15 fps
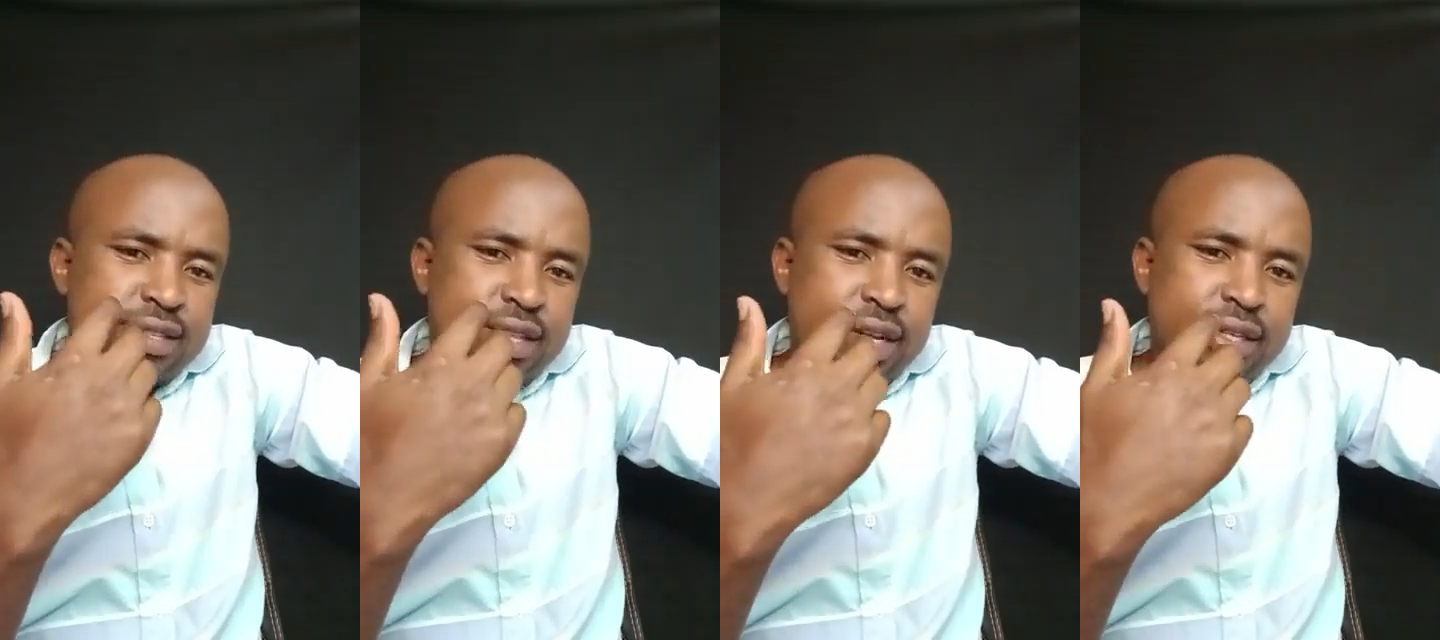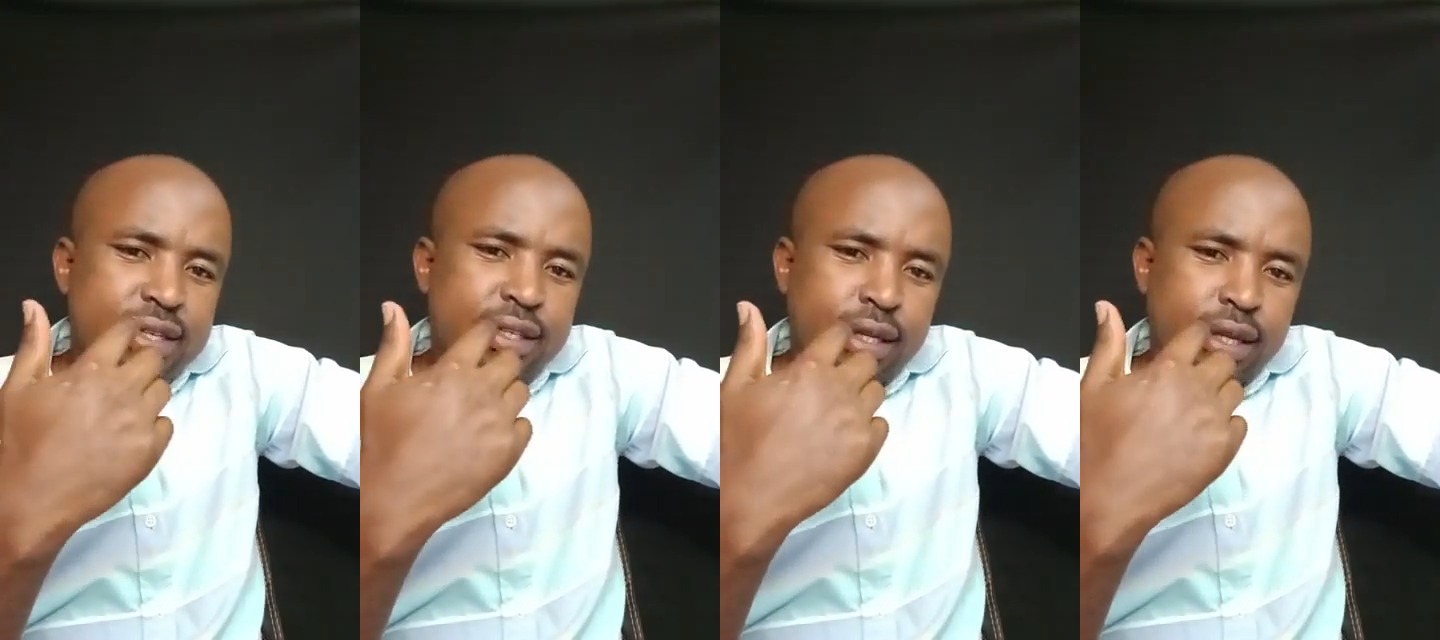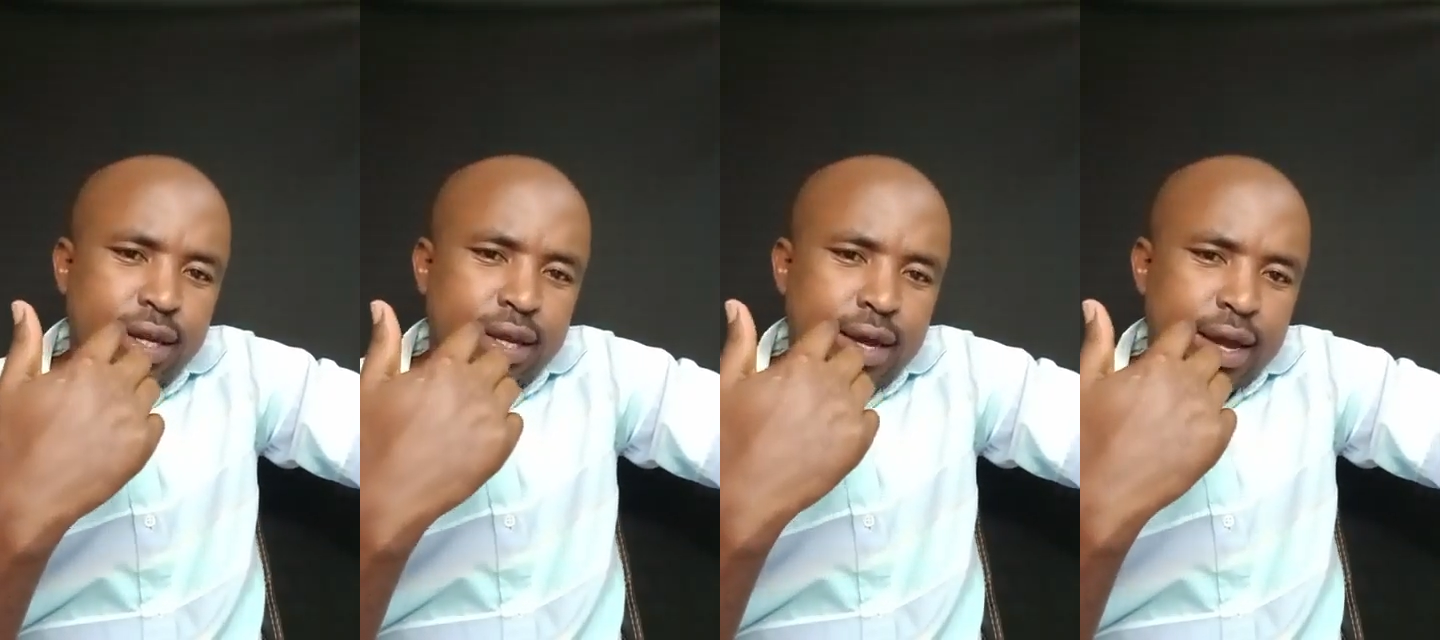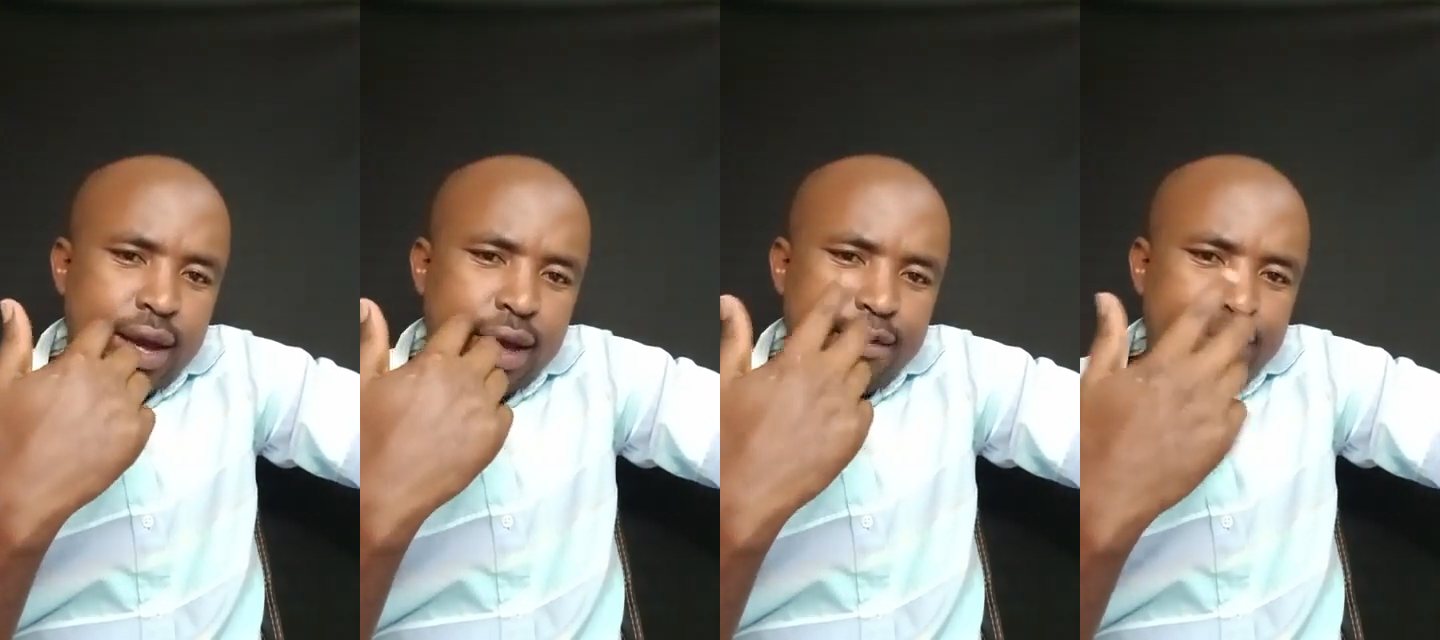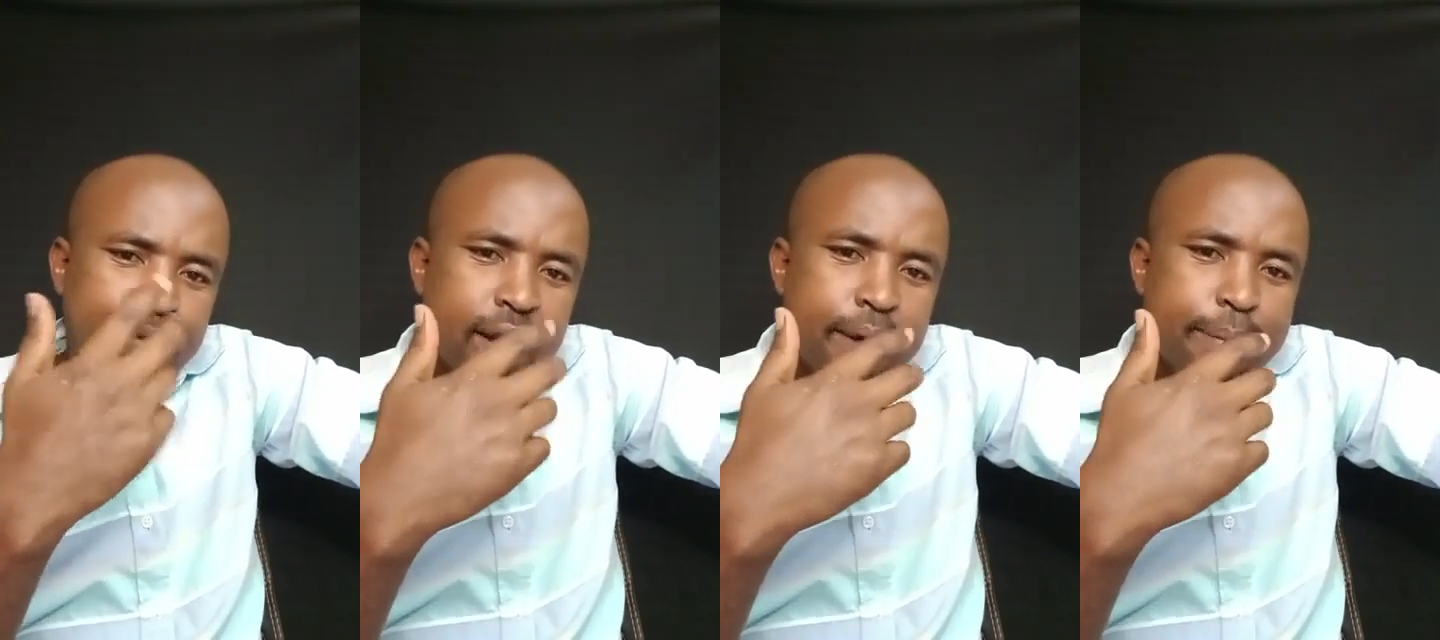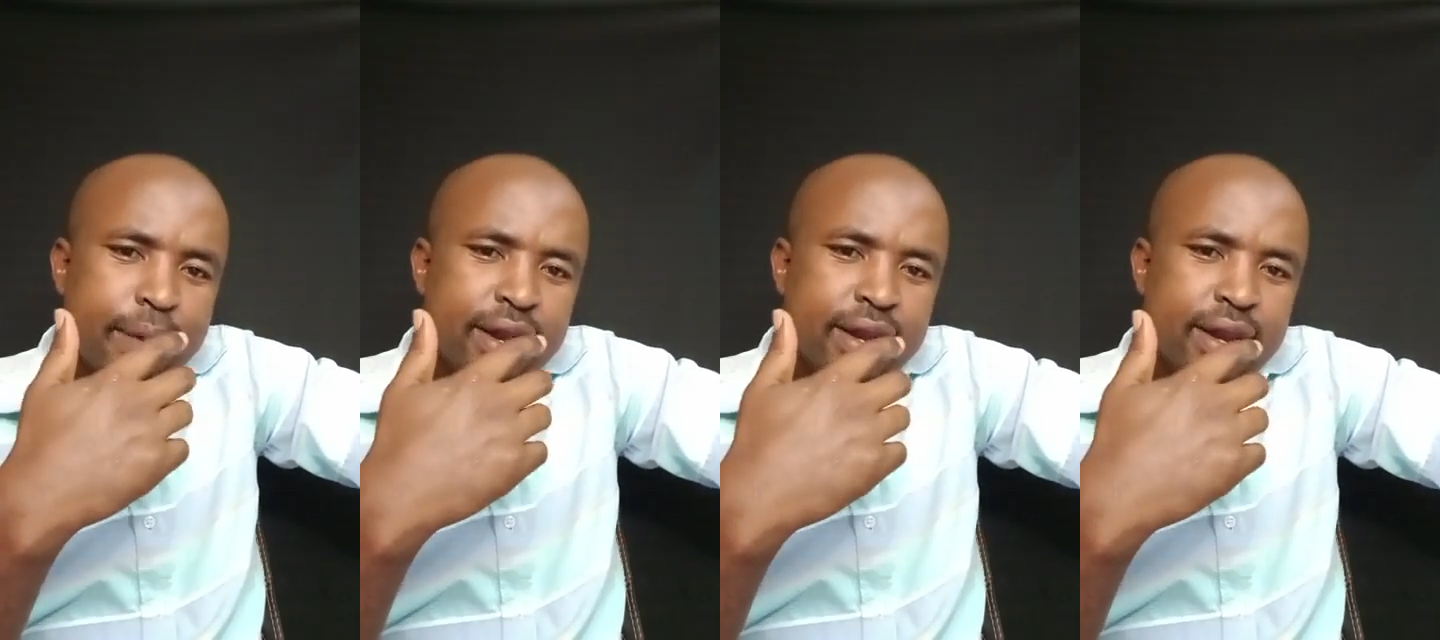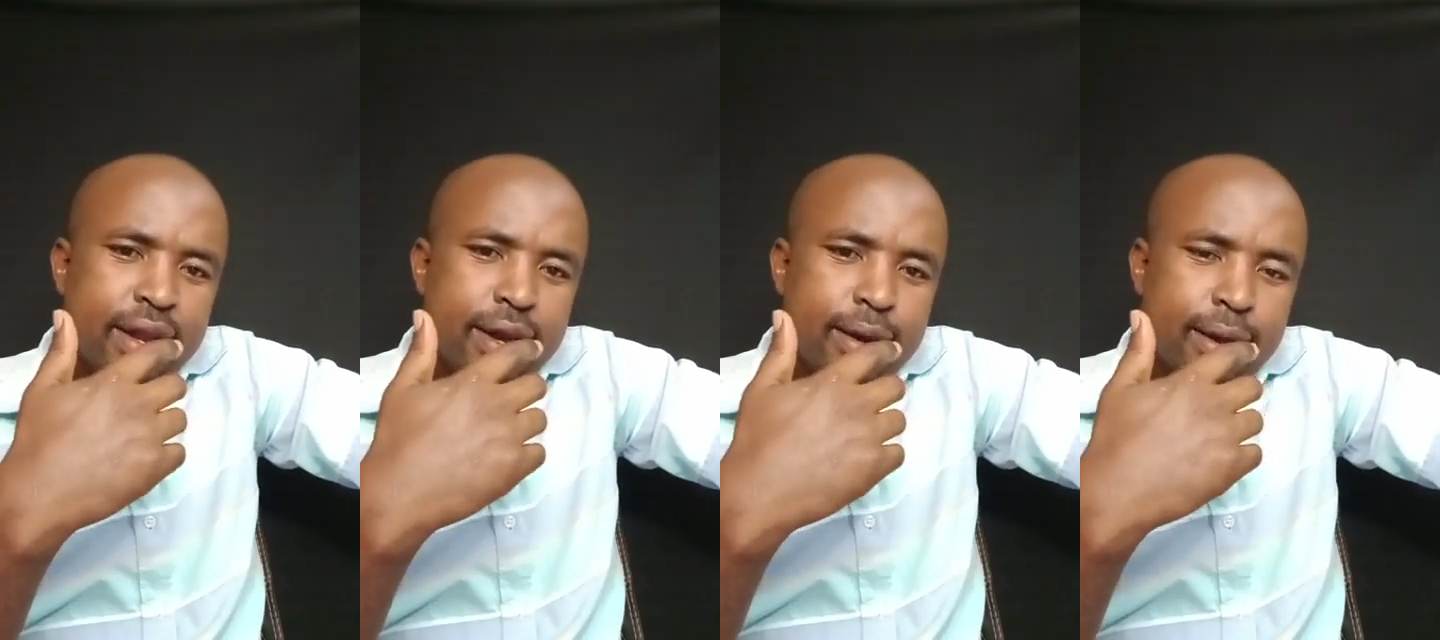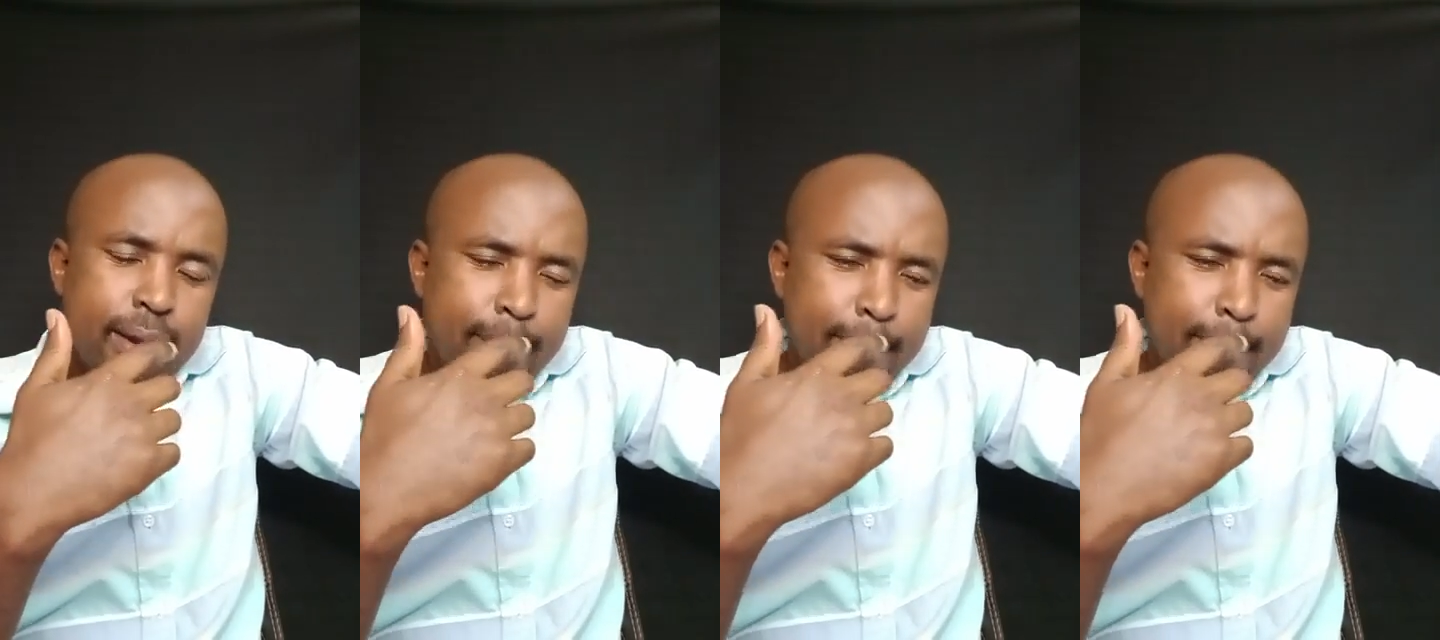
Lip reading: that have come in, and